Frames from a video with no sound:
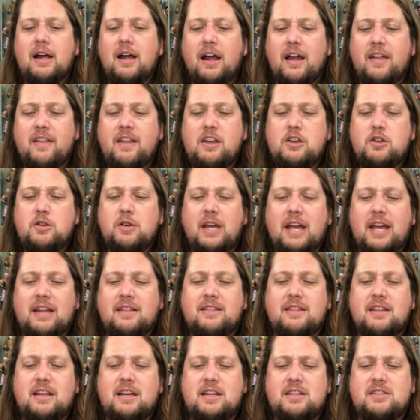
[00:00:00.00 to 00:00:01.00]
And then you
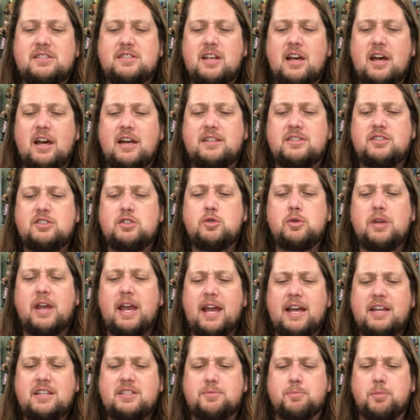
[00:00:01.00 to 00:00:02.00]
get this
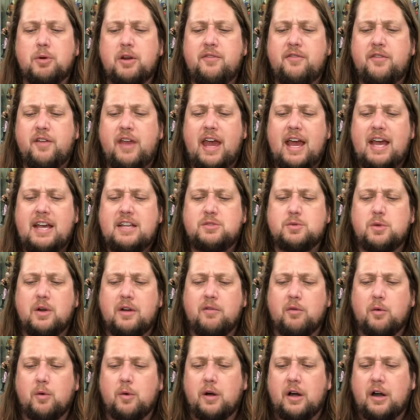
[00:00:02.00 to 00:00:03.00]
suitcase, briefcase,
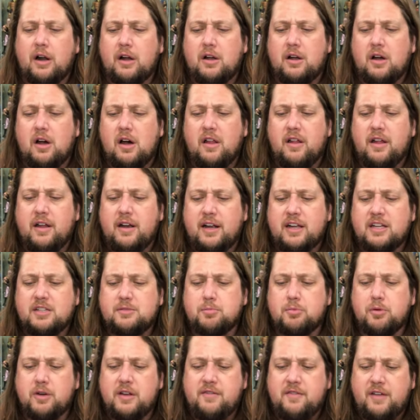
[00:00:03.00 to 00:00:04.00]
whatever we're going to call it. I guess
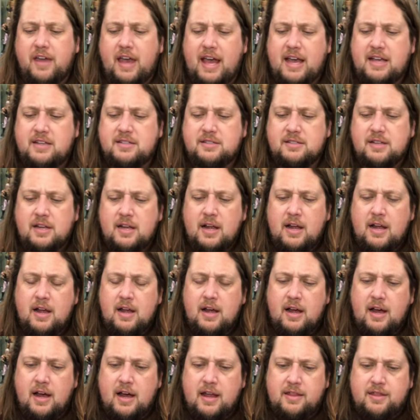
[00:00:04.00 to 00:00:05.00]
briefcase.
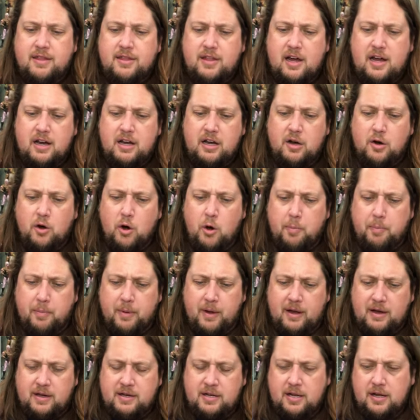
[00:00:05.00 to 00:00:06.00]
I thought it
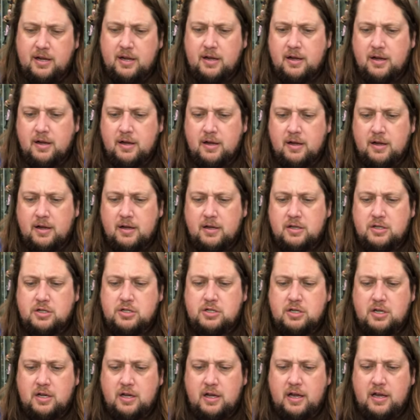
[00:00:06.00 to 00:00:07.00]
opened. It
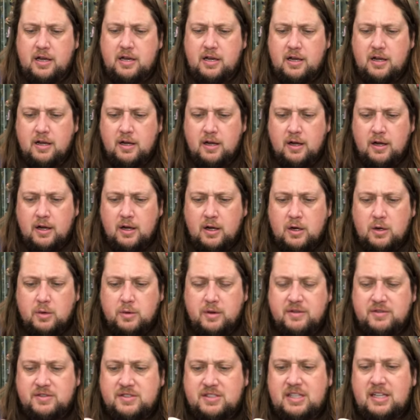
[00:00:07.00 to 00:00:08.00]
should.
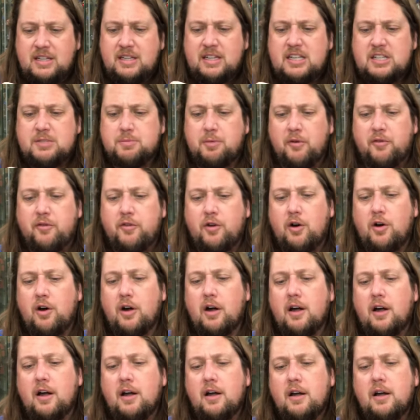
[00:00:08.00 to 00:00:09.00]
We've seen these
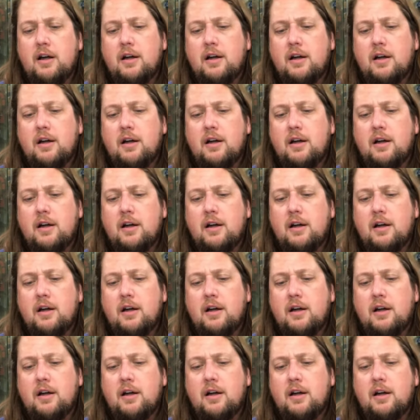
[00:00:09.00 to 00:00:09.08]
before.